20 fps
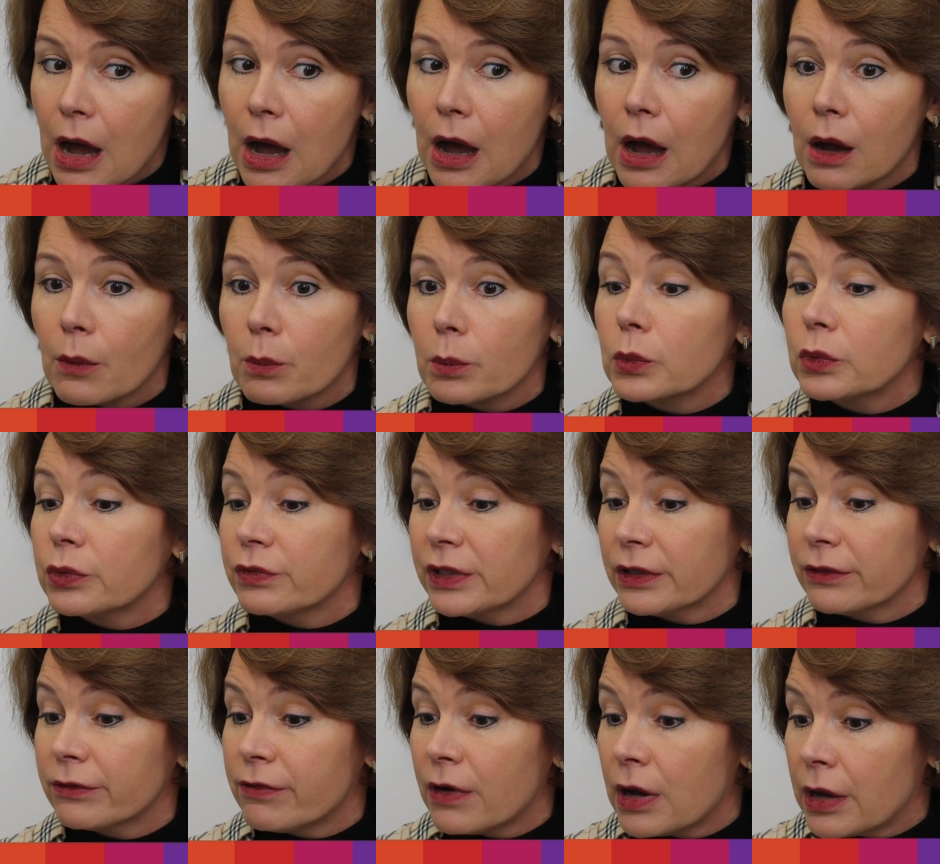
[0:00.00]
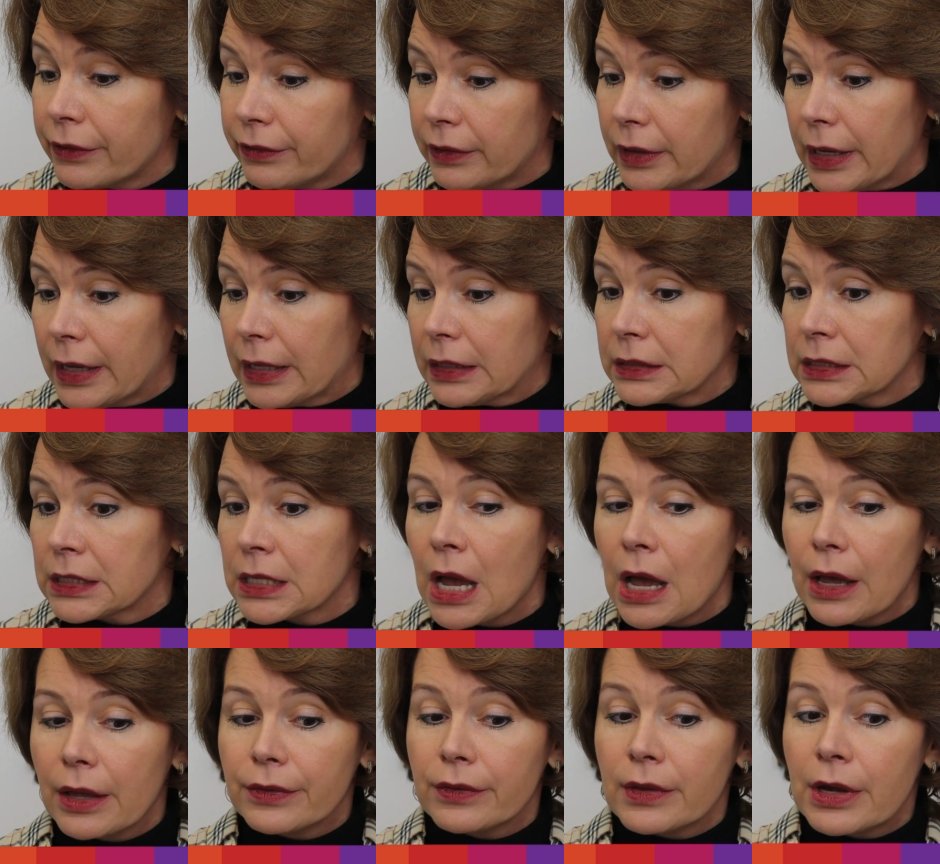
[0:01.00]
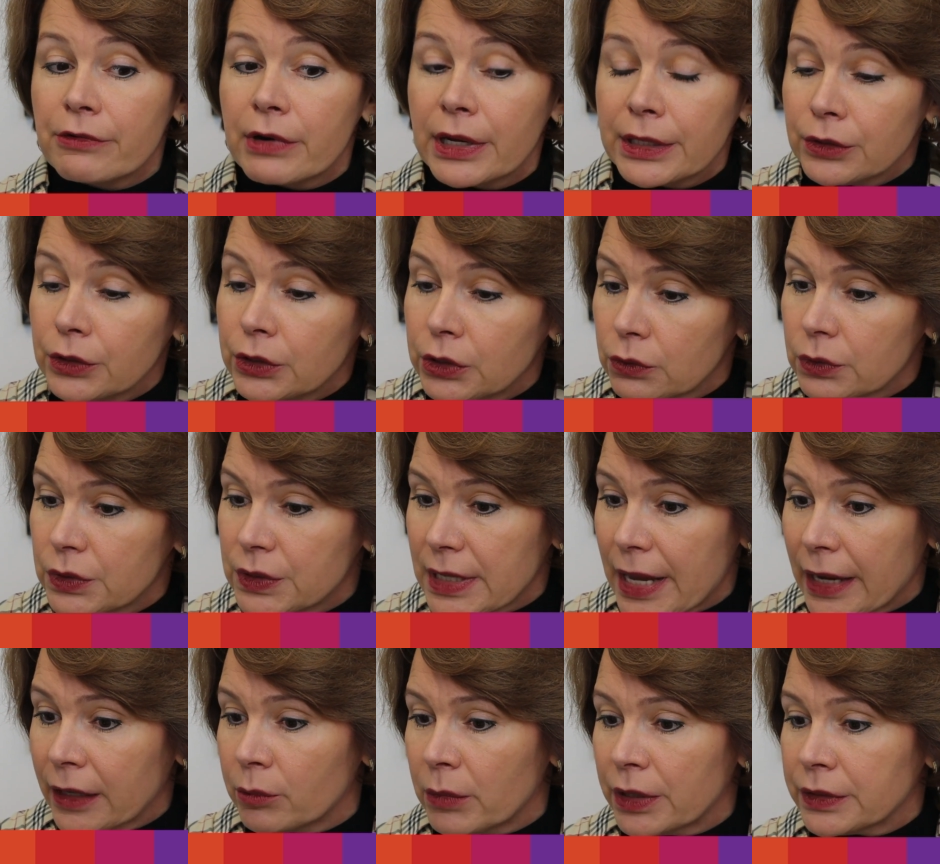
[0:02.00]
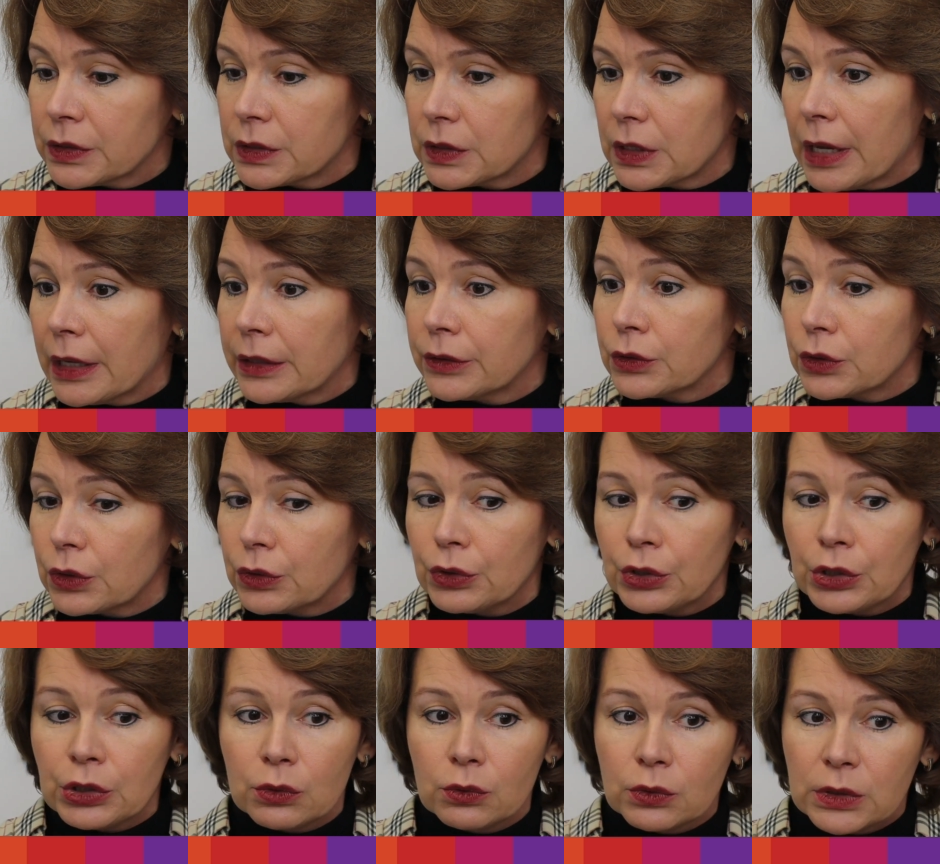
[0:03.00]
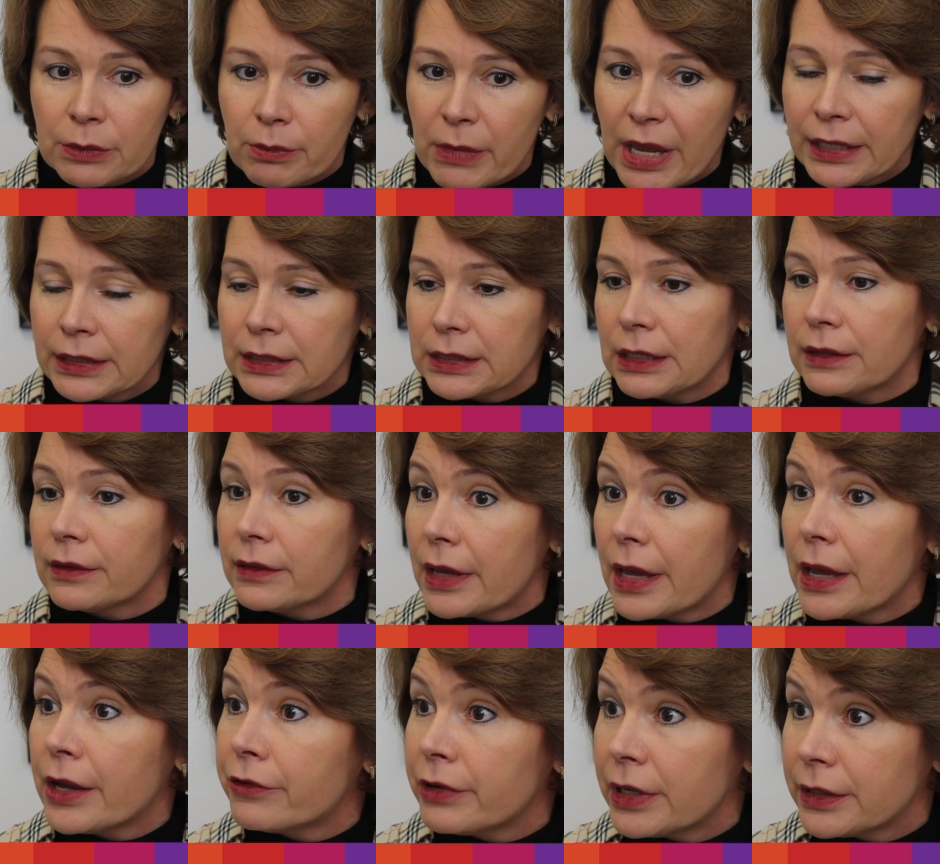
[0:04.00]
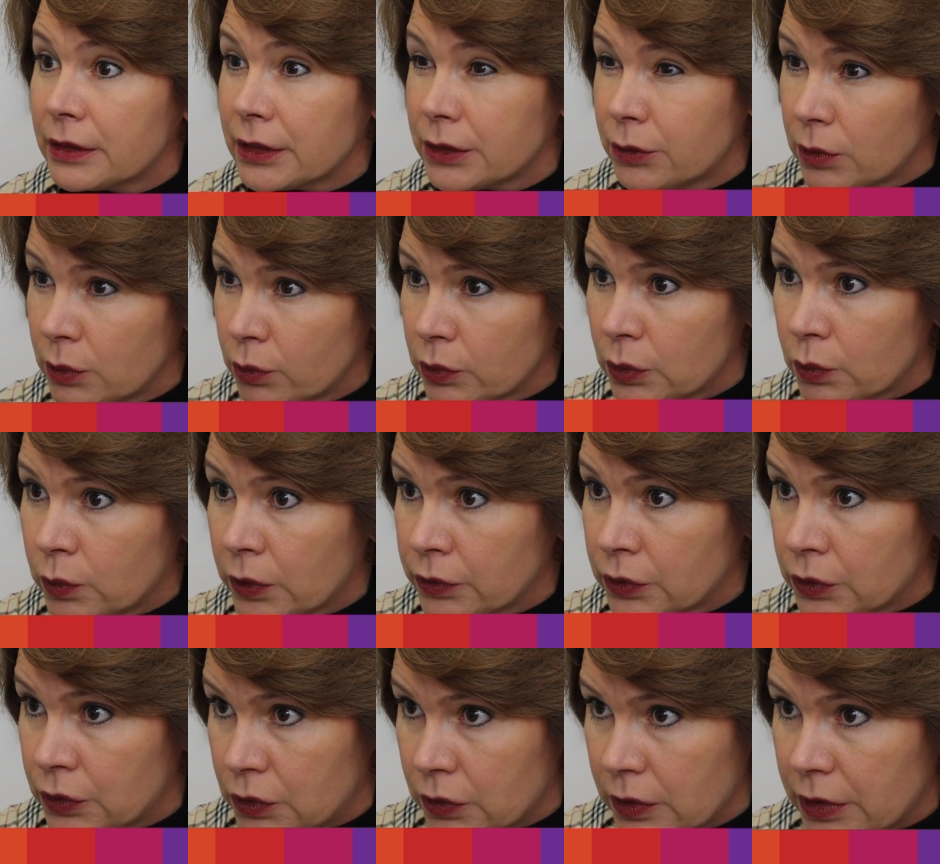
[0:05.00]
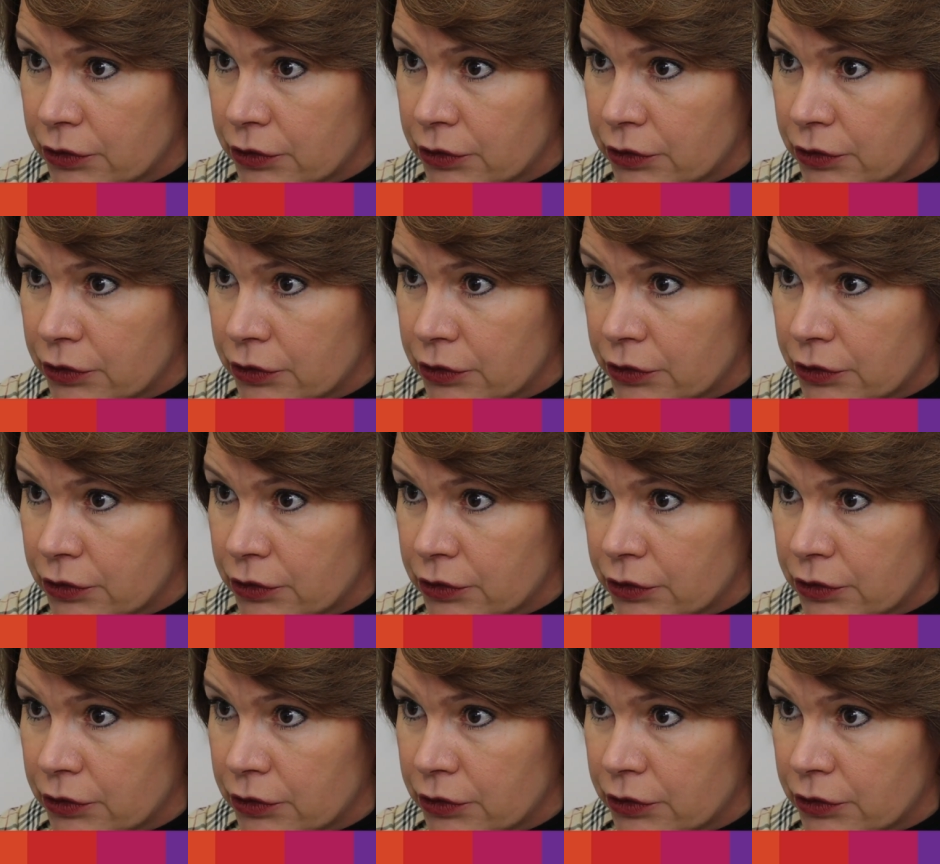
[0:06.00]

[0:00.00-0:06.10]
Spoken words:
are moving farther, and there are new segments and new domains in the area that we would want to